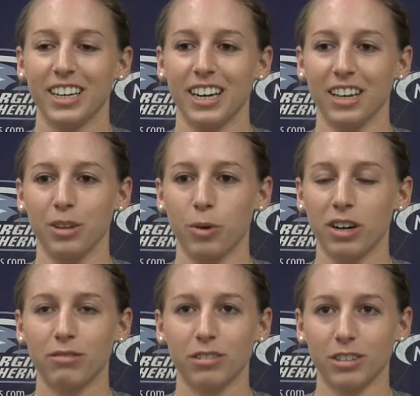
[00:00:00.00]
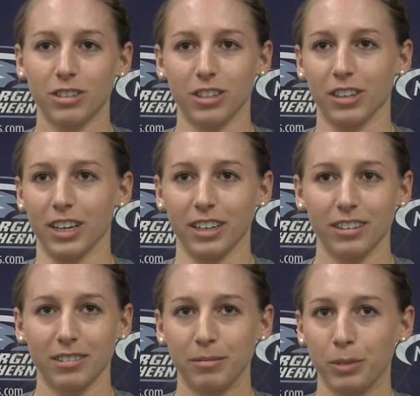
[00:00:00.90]
And the water filters
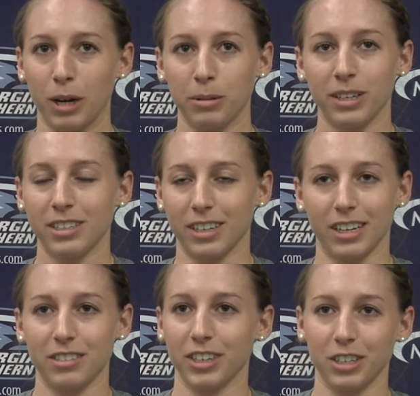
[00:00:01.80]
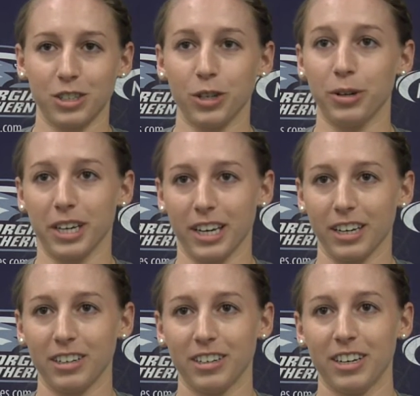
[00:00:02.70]
are probably the size of a soda
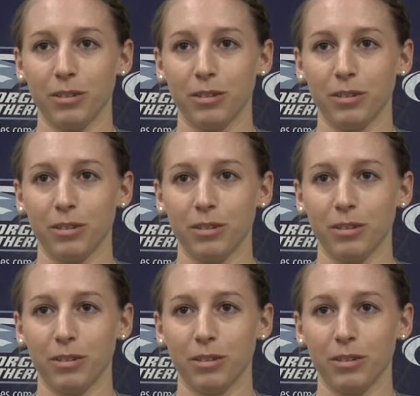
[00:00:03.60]
can.